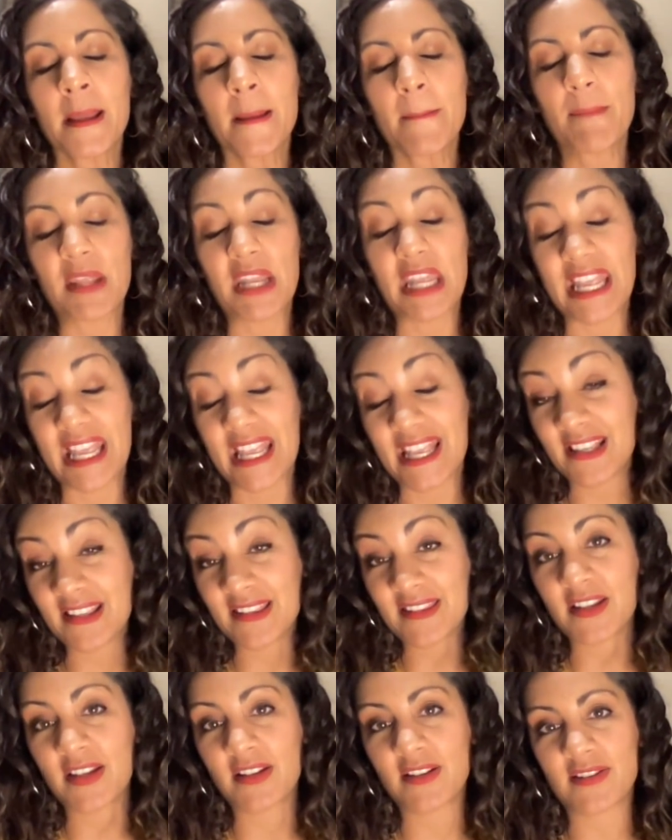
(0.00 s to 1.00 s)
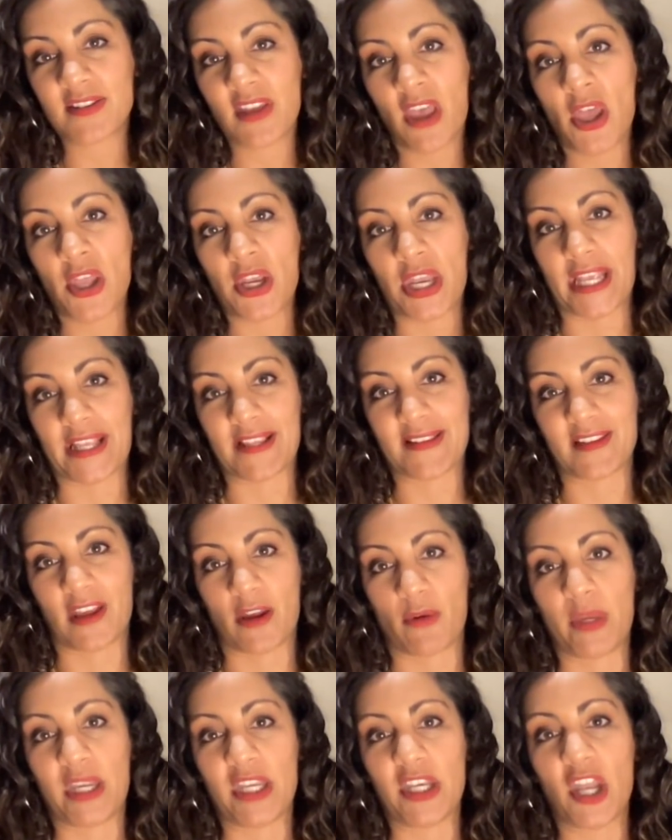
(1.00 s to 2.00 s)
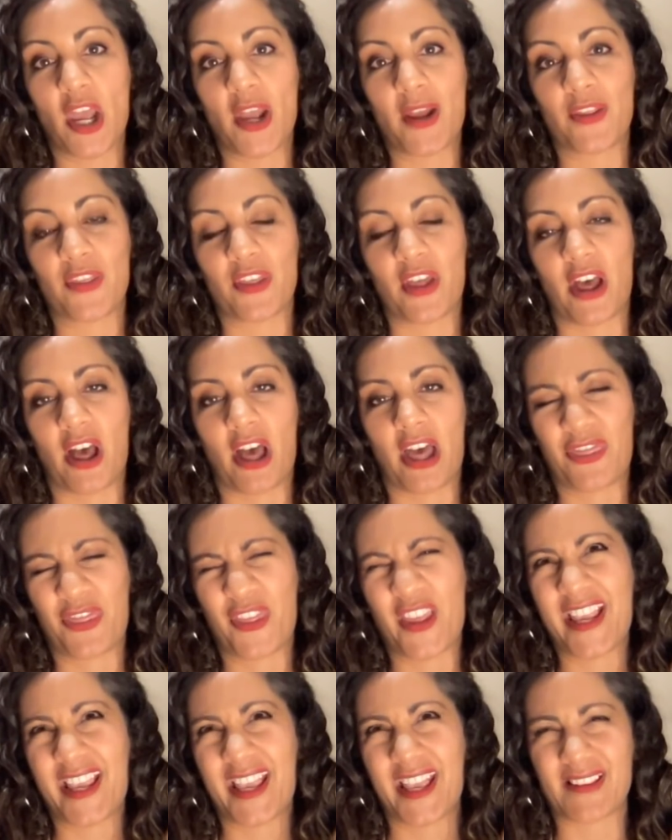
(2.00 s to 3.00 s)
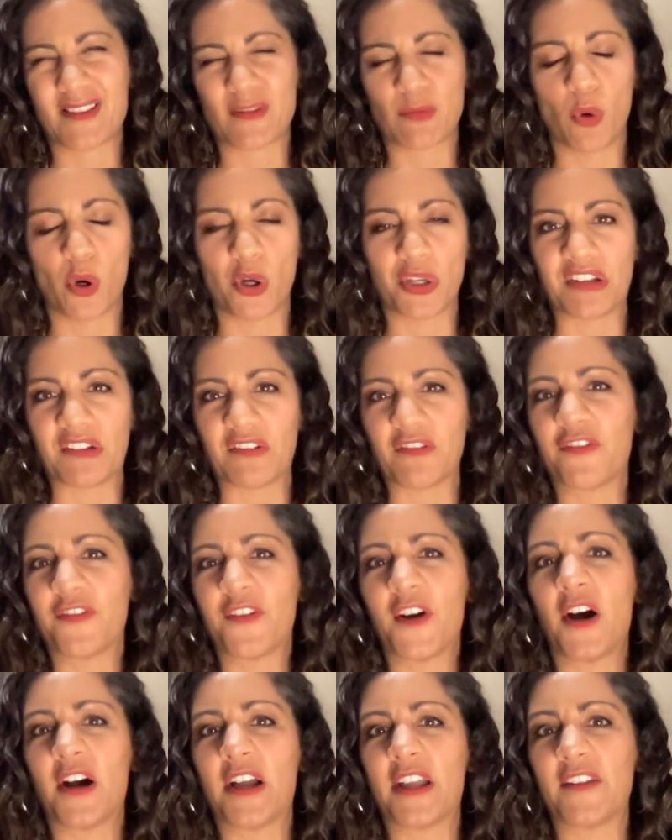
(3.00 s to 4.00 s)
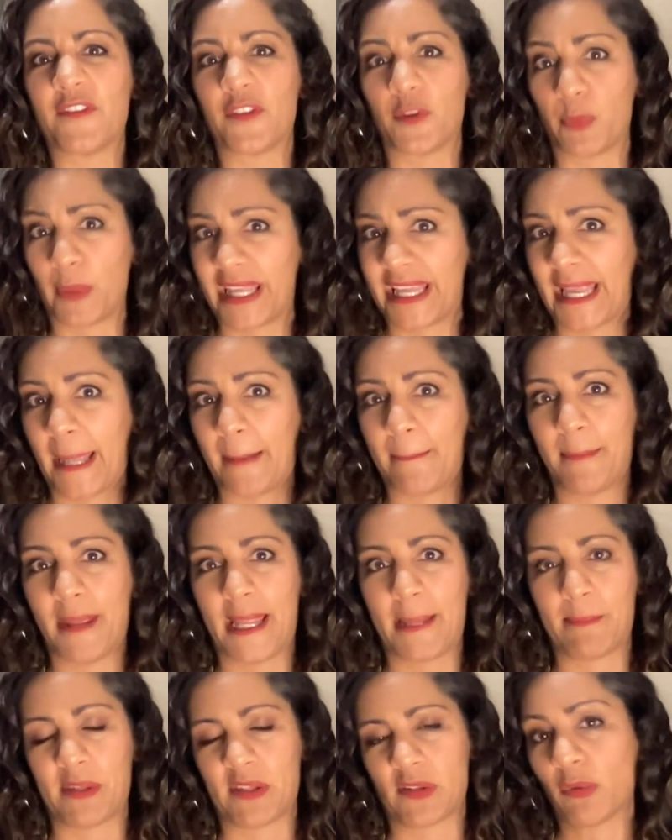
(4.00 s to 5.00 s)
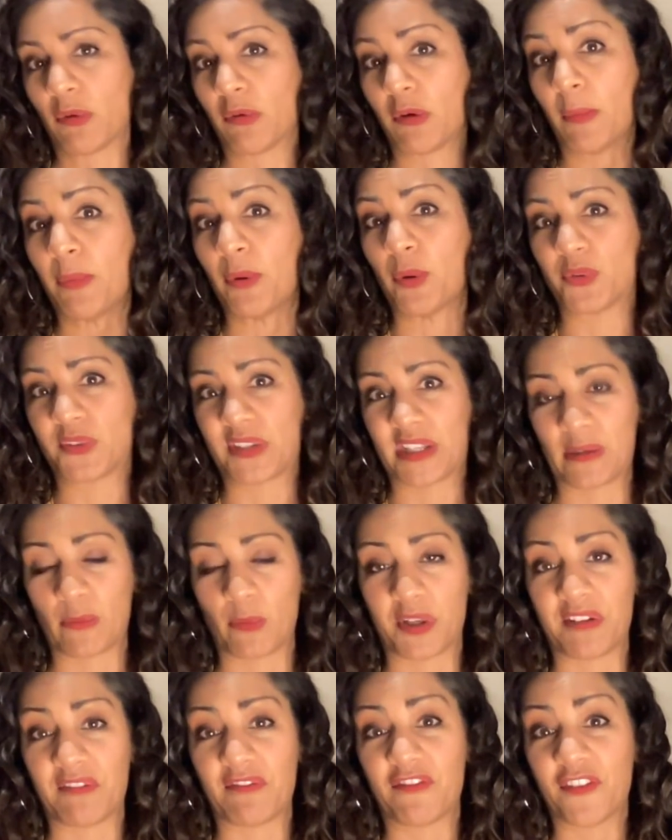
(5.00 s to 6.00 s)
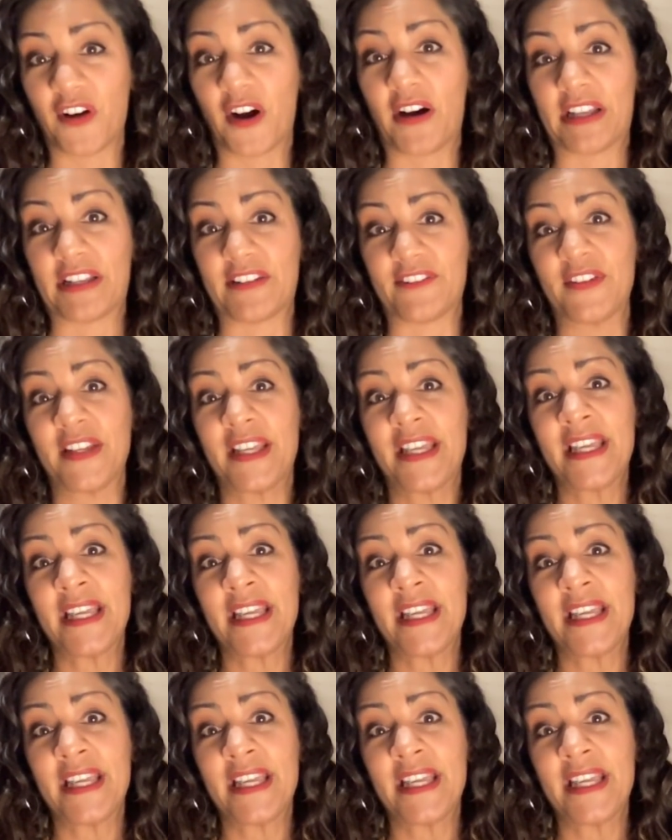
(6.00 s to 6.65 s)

But it is concerning. So we know that I think it's 1 in 5, the weekend papers were reporting, 1 in 5